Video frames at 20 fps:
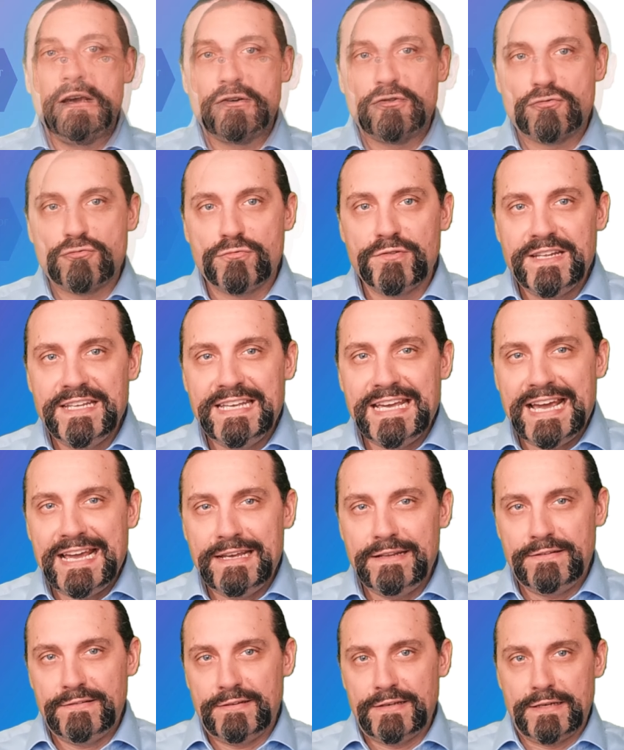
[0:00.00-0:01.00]

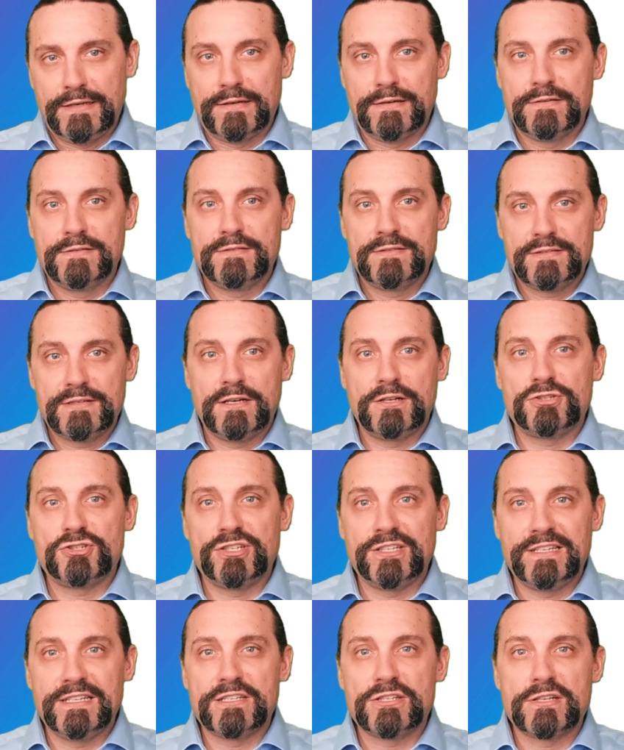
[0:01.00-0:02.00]
Creating
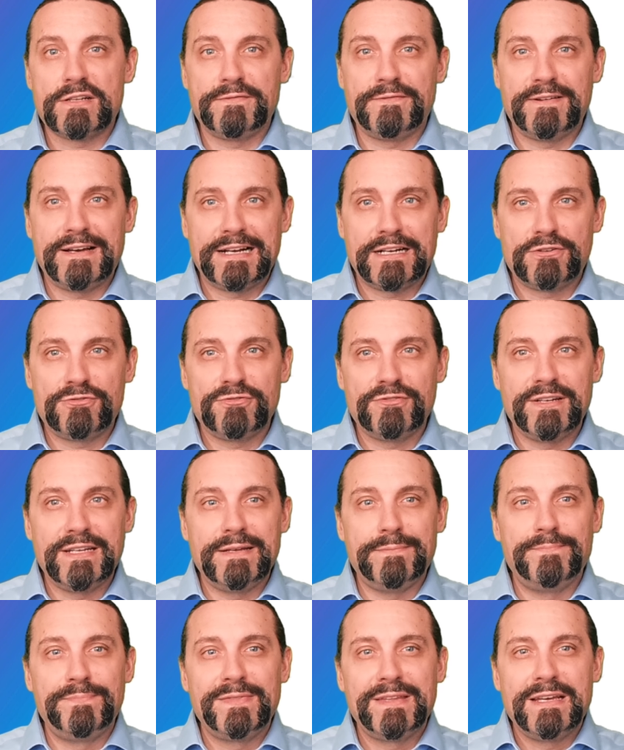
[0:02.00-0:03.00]
such a digital
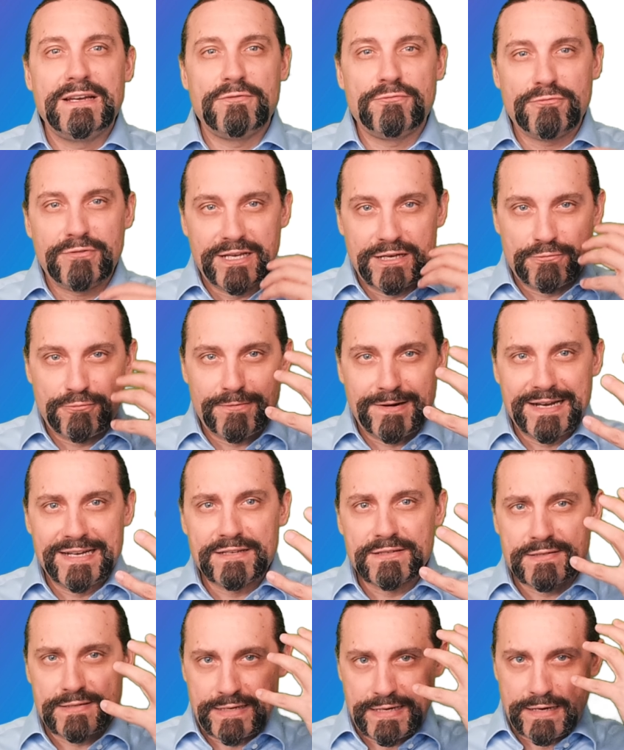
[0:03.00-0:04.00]
factory
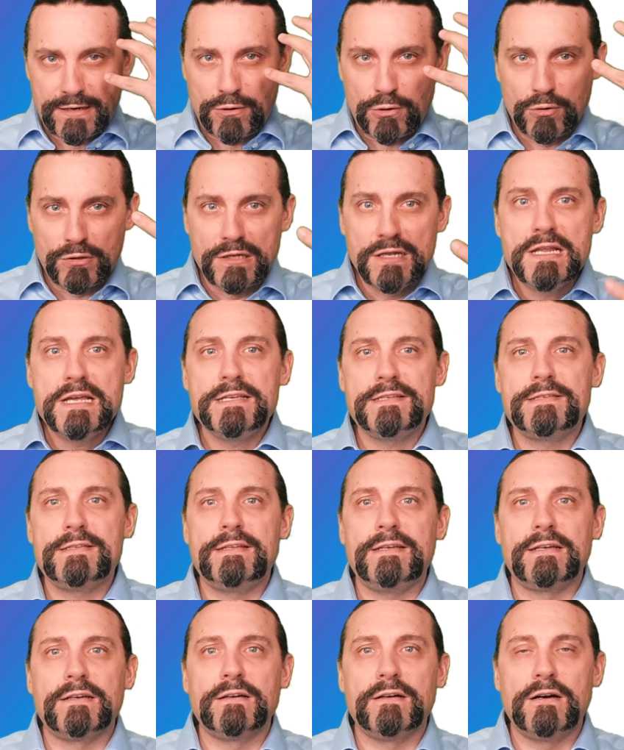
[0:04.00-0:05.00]
requires a
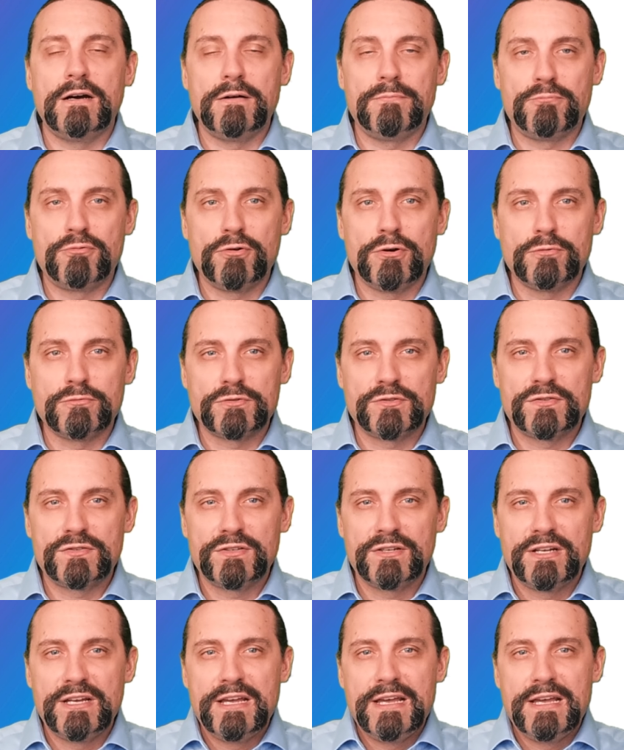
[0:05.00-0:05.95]
holistic approach.